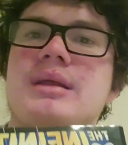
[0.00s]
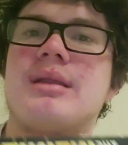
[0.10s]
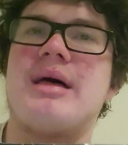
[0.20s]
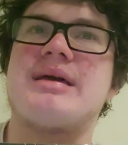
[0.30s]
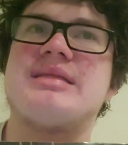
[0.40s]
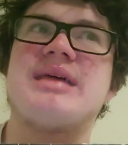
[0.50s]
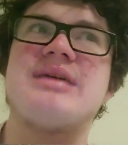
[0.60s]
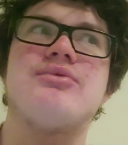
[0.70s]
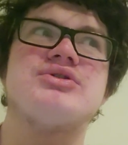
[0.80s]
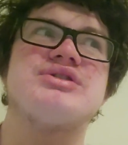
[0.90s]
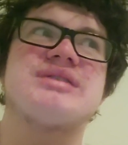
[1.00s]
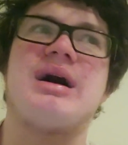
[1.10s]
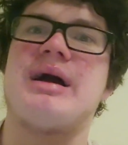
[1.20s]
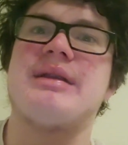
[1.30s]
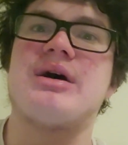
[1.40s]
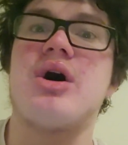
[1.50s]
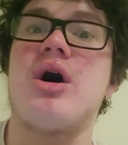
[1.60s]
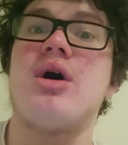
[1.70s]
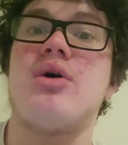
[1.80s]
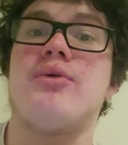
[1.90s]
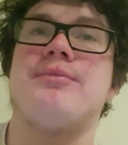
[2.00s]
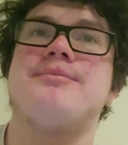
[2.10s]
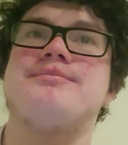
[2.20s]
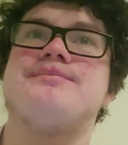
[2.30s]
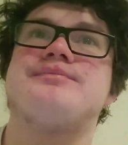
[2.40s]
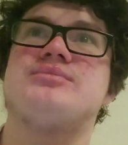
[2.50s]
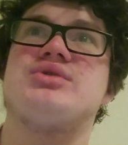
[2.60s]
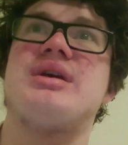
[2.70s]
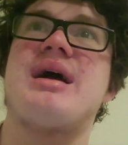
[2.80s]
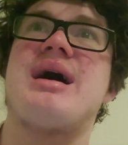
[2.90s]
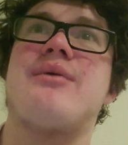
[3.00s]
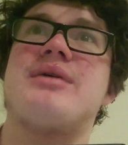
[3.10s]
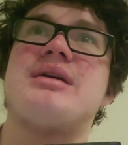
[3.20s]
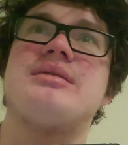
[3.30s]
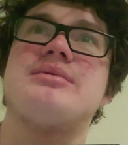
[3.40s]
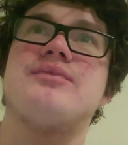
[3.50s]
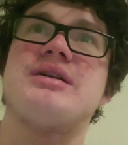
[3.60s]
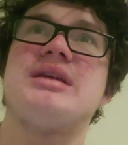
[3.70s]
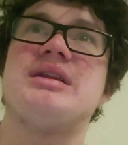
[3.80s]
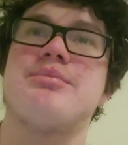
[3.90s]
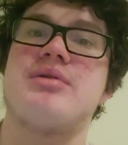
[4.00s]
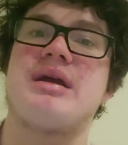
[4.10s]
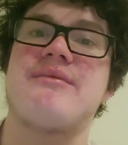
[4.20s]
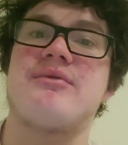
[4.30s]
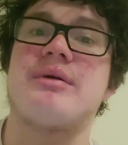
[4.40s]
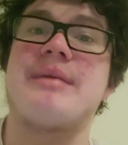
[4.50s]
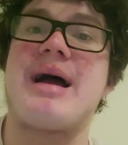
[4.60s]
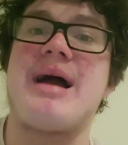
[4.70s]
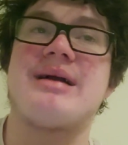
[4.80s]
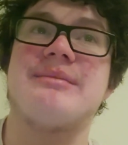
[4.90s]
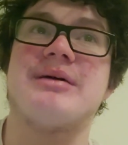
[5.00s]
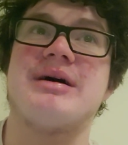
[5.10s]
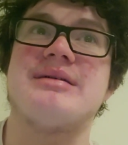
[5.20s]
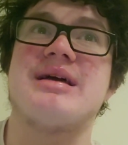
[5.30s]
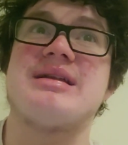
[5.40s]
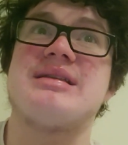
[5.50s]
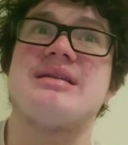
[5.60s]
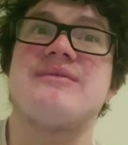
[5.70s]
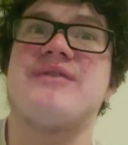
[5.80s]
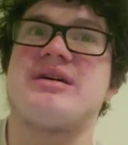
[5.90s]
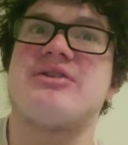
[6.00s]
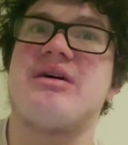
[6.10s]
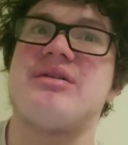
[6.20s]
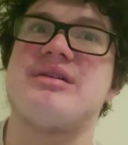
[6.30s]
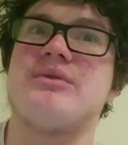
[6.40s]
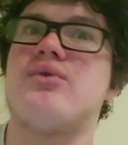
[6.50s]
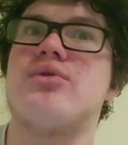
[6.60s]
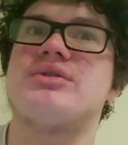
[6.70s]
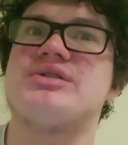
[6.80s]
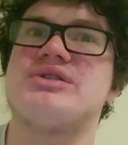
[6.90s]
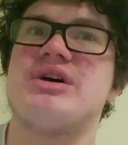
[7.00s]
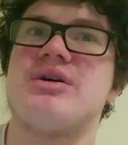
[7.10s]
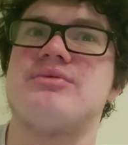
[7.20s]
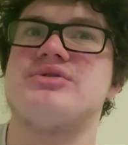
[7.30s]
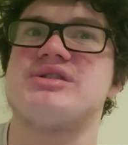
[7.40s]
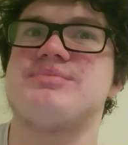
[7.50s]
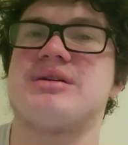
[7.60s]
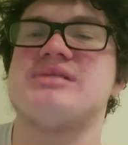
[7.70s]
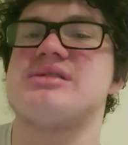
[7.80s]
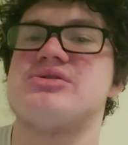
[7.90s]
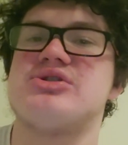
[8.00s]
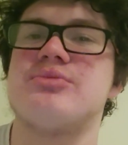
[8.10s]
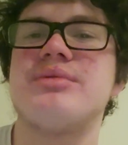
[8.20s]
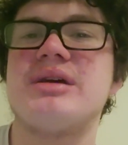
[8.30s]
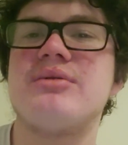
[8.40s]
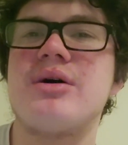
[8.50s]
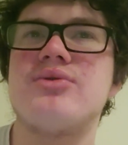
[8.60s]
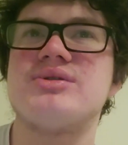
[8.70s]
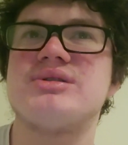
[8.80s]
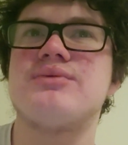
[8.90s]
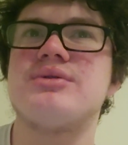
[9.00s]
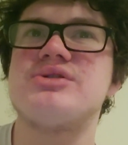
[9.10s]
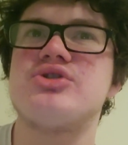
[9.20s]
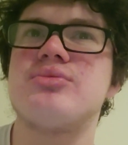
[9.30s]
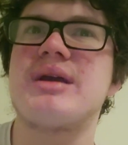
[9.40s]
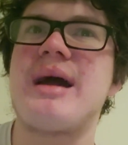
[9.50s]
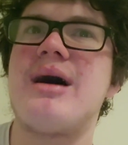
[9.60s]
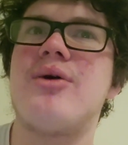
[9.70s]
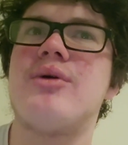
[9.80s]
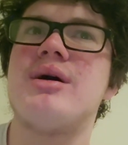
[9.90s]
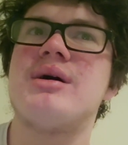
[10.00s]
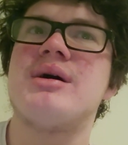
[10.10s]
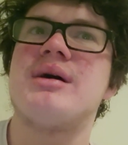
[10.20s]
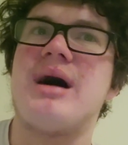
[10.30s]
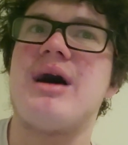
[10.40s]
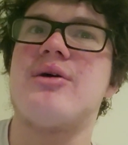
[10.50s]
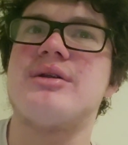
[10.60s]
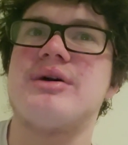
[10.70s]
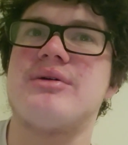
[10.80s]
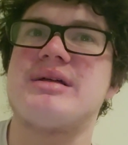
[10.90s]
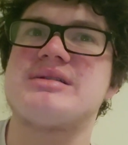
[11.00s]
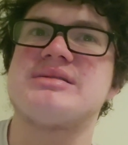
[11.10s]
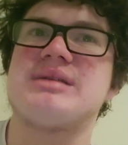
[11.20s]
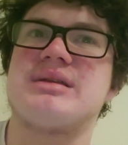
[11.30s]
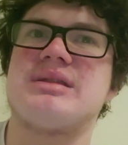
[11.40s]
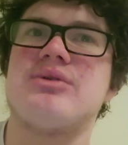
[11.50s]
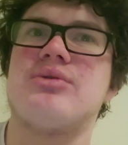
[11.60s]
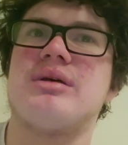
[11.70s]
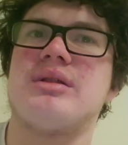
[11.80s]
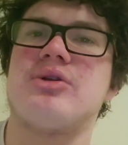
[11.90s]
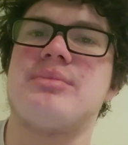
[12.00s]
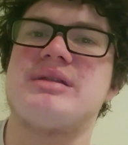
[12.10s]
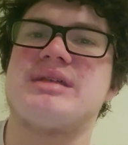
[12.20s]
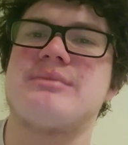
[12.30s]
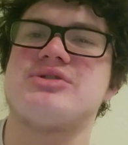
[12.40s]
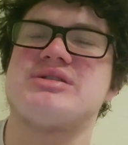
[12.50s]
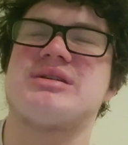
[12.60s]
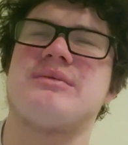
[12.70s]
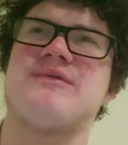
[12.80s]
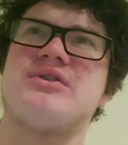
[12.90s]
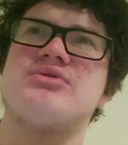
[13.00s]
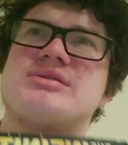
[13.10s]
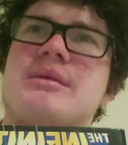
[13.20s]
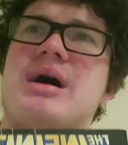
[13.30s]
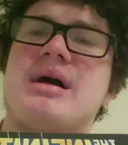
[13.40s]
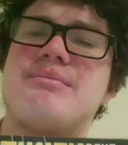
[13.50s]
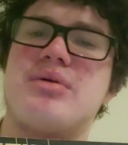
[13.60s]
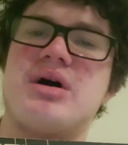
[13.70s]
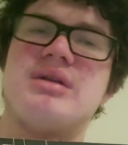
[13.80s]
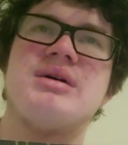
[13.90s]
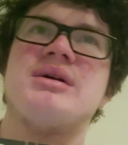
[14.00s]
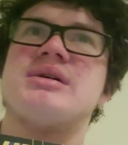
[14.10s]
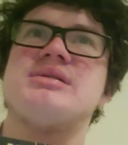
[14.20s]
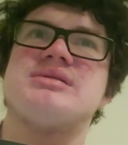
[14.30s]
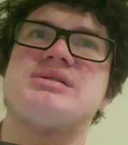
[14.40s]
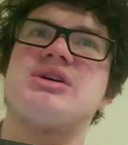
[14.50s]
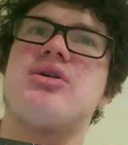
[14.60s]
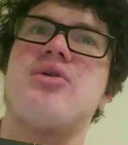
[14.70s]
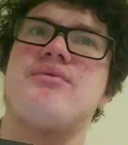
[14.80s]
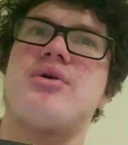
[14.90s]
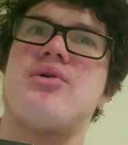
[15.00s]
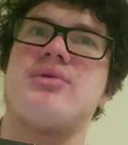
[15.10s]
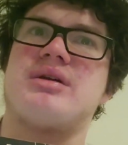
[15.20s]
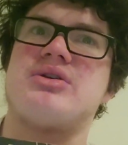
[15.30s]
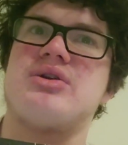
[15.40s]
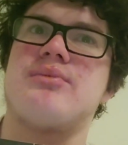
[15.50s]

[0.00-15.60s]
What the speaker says: like they were just kind of, oh, yeah, we need to bring everyone back, but they didn't fucking know how the thing worked. So just because they're superheroes, we're assuming how. I don't know. That's like the only little bit that I'm just confused by, but still overall, like,